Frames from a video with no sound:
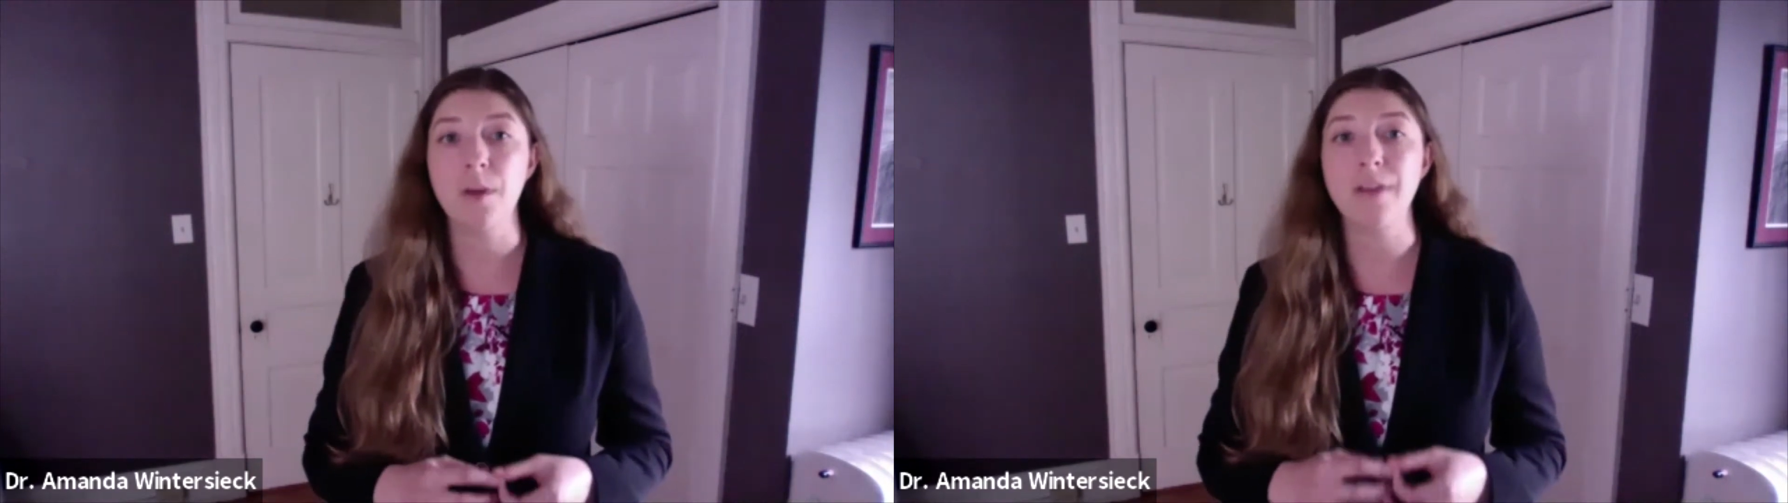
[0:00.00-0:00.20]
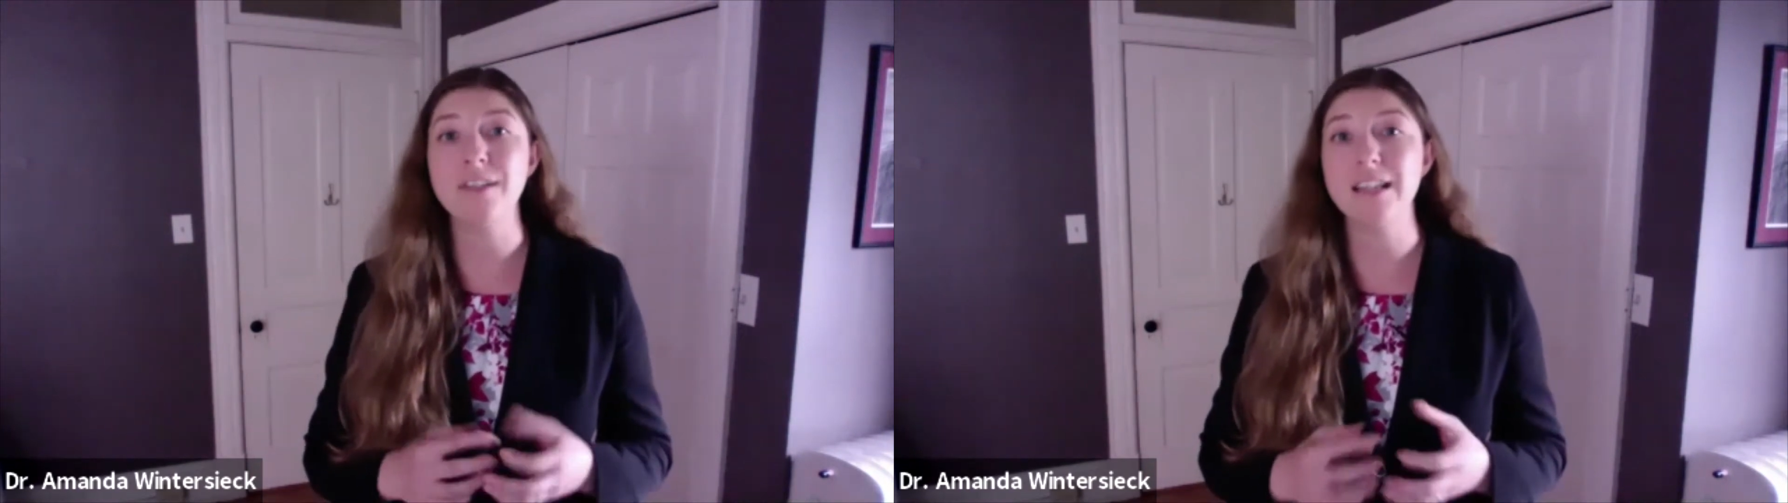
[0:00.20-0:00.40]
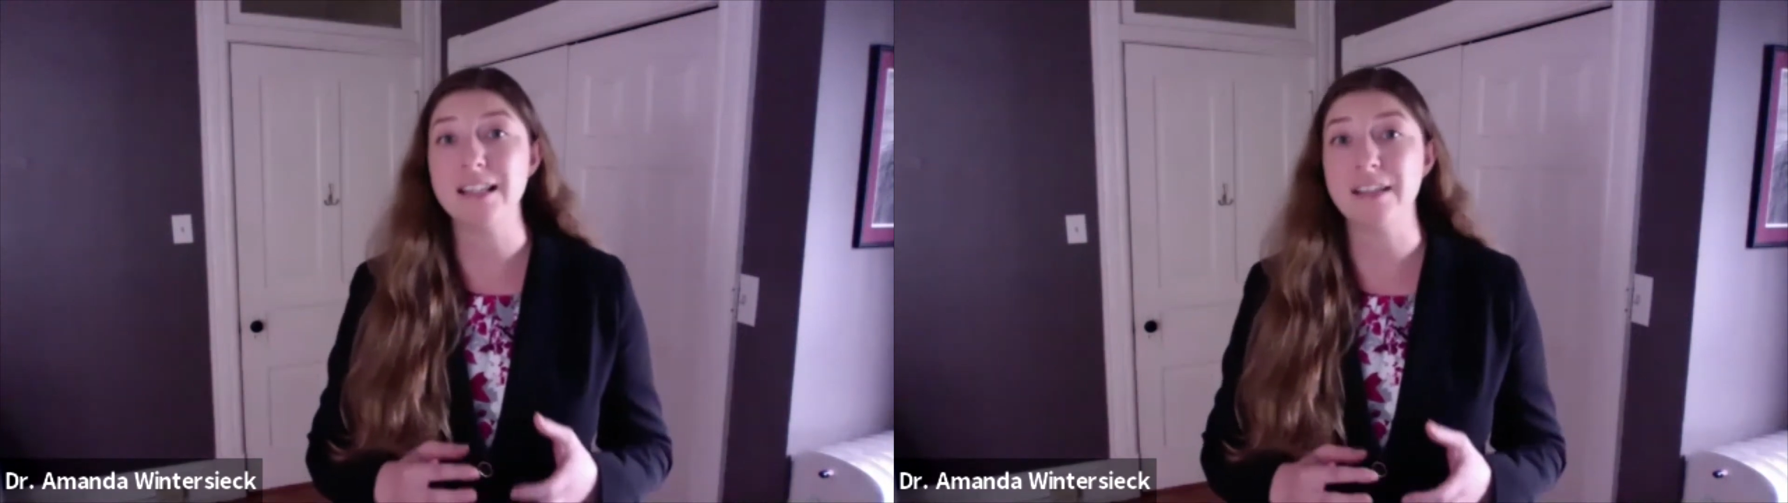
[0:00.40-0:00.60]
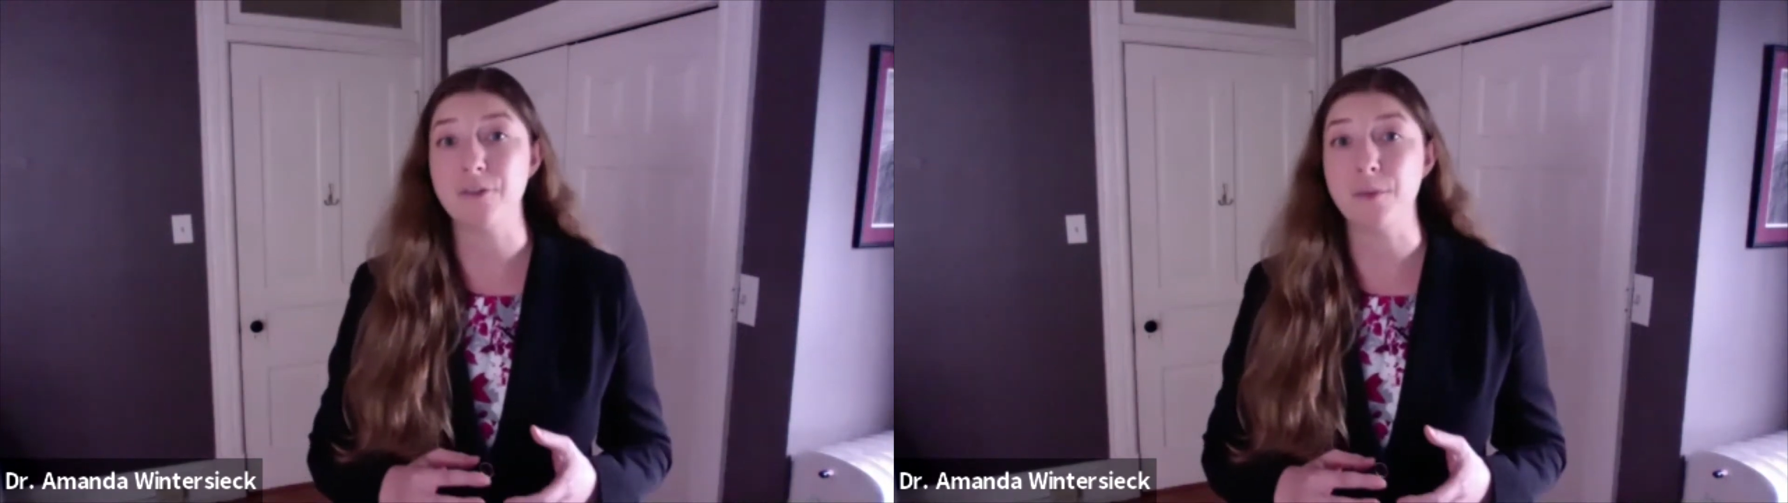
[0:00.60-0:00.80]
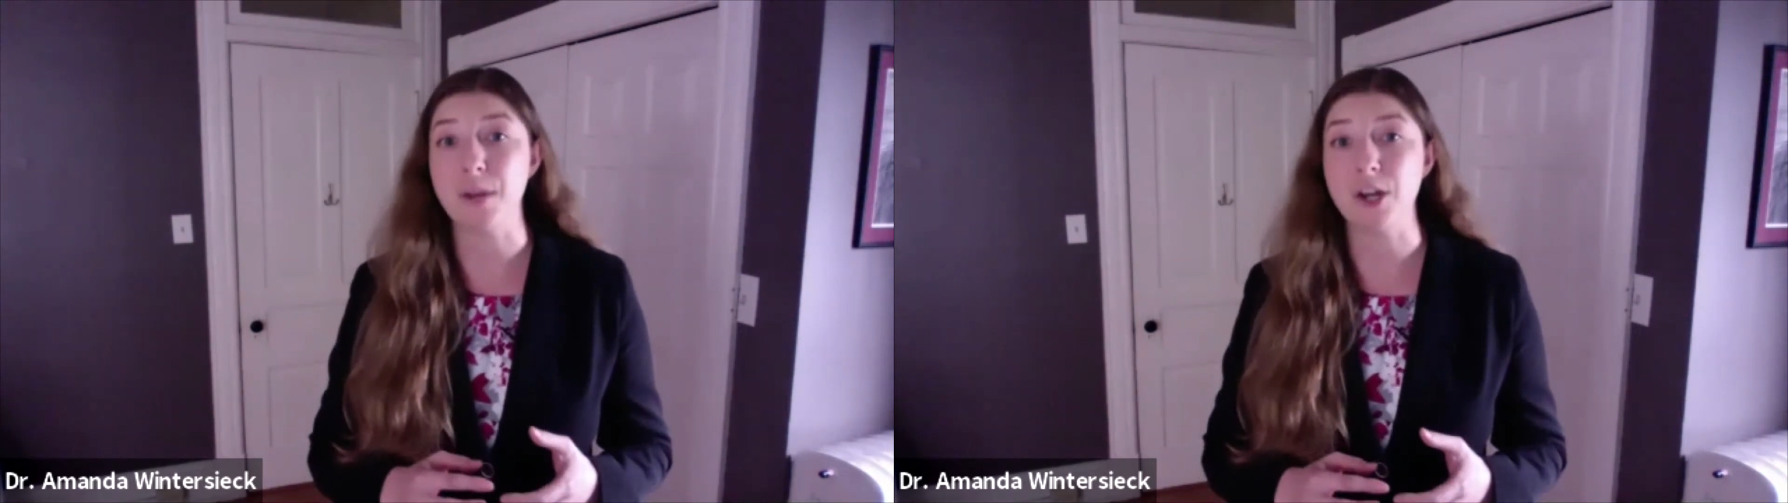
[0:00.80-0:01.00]
have
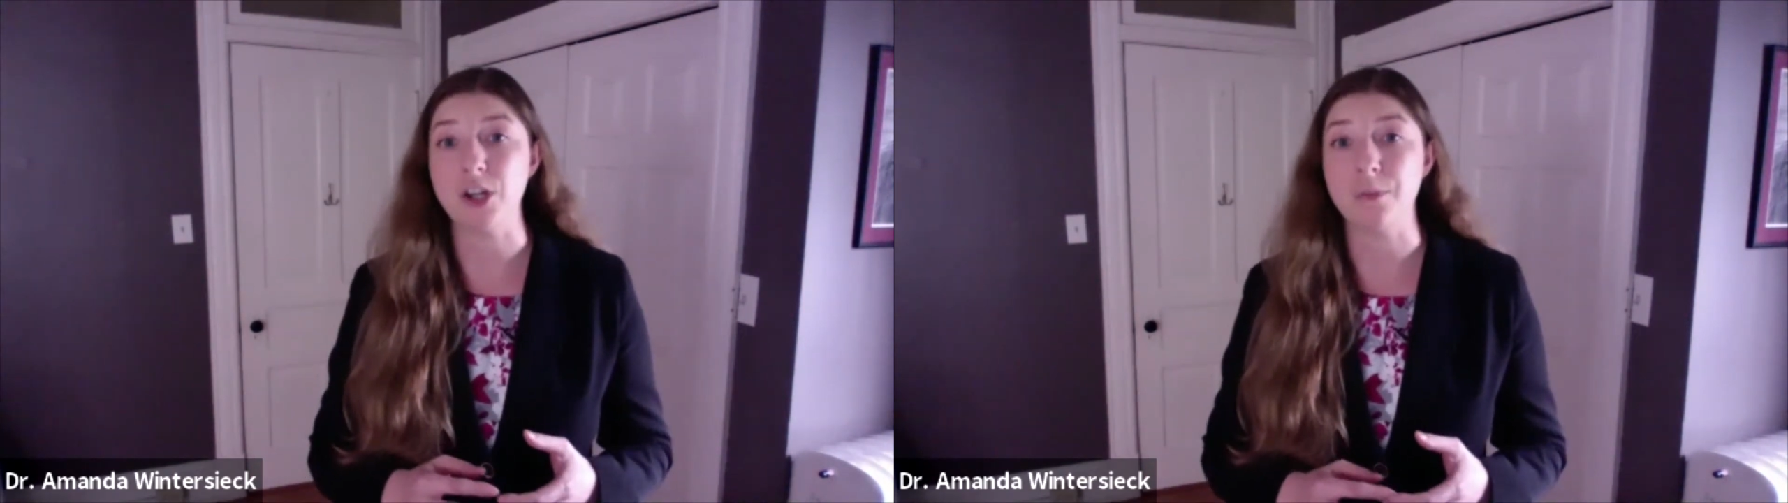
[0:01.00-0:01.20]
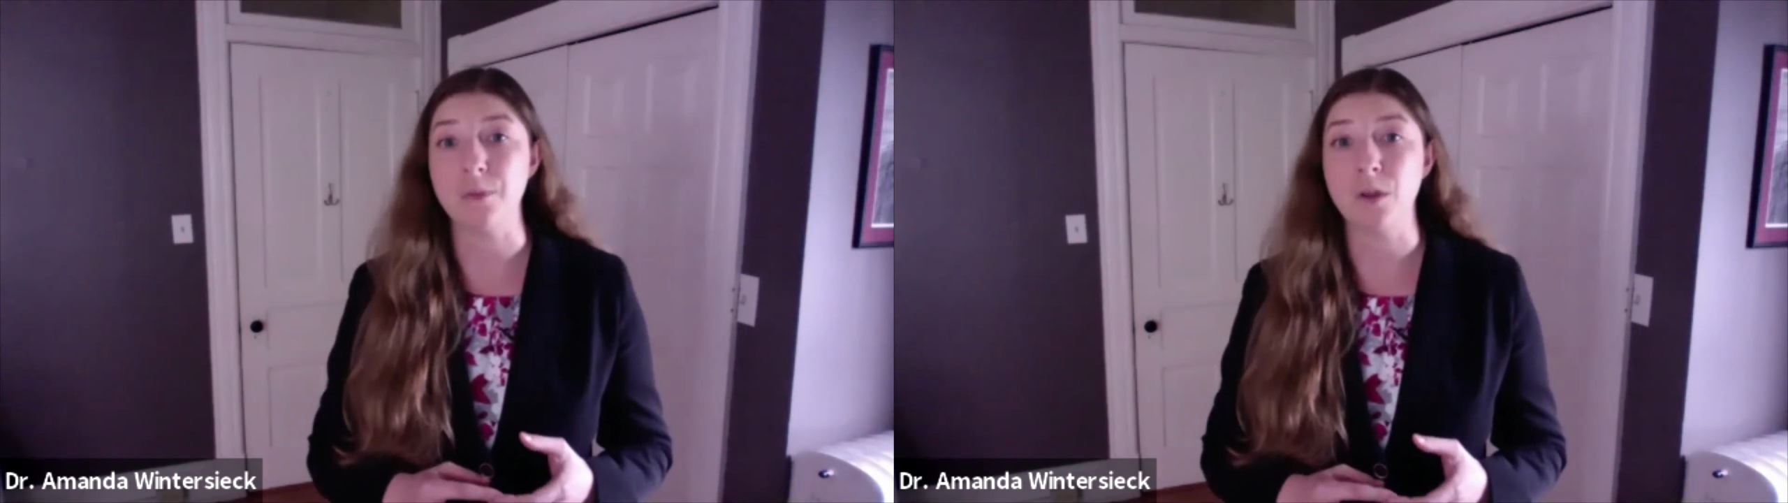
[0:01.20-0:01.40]
disinformation,